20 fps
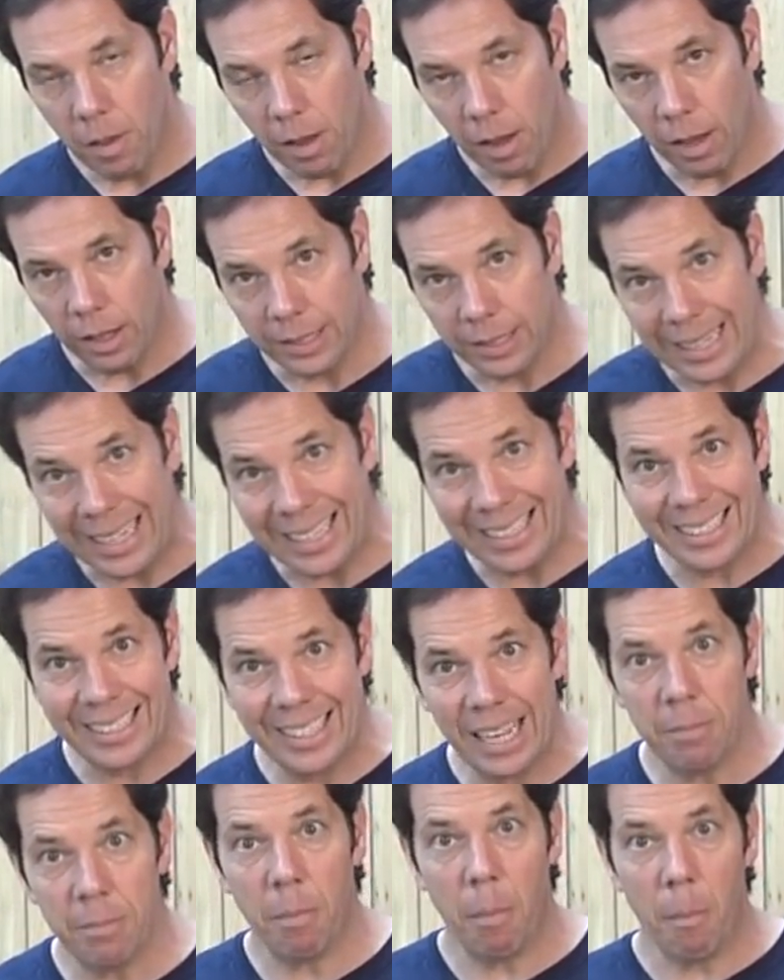a
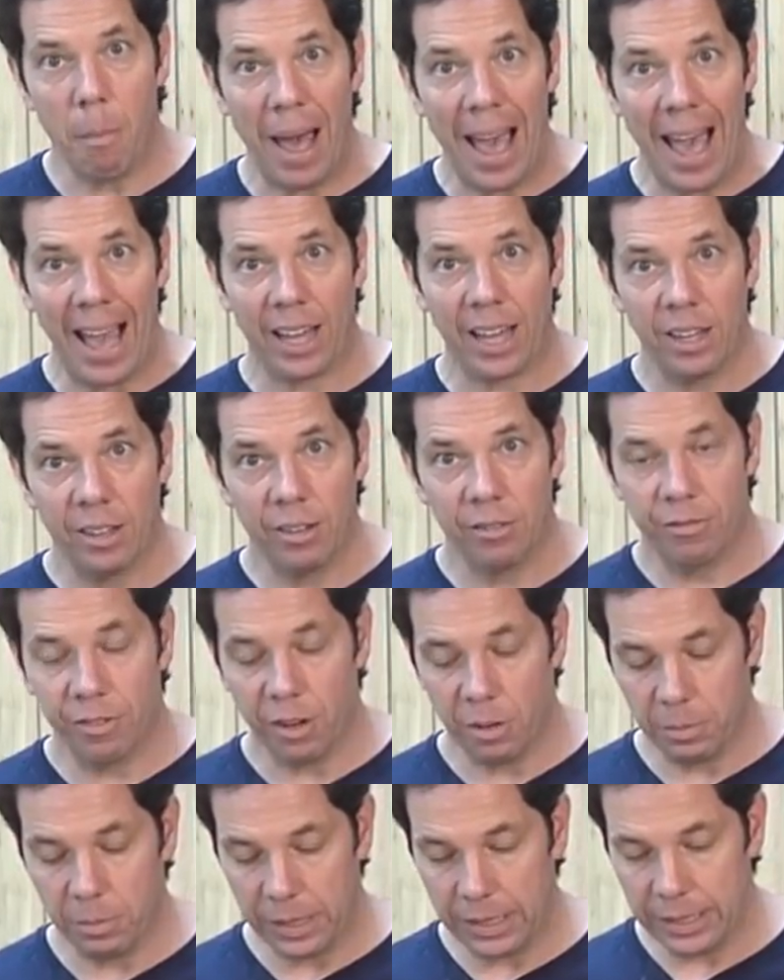step back
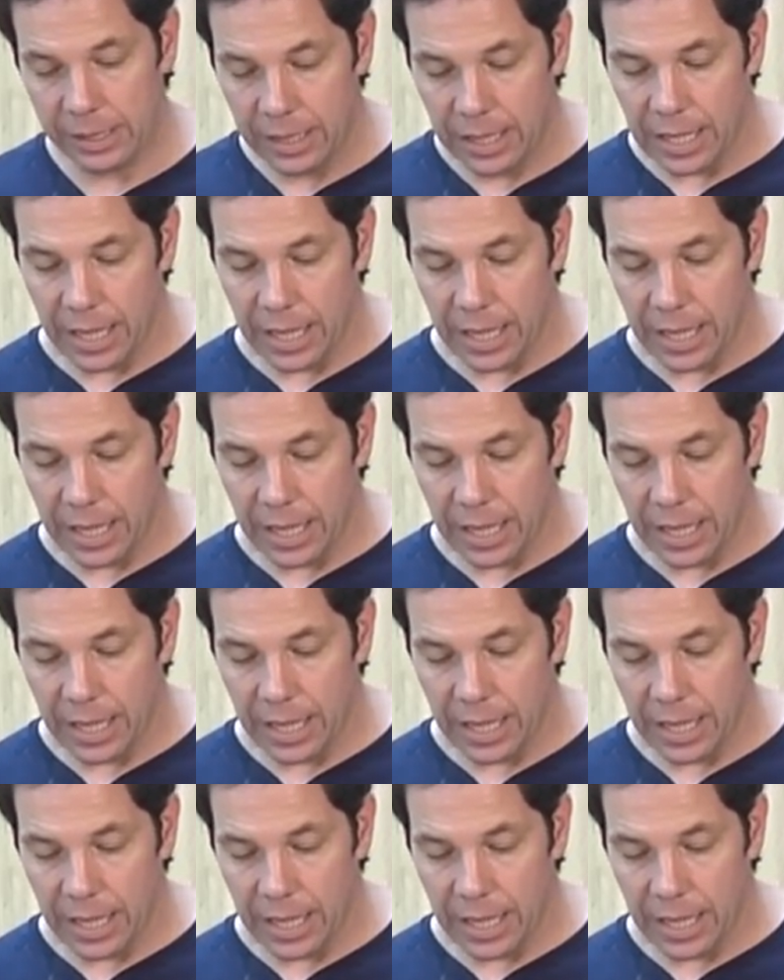from me.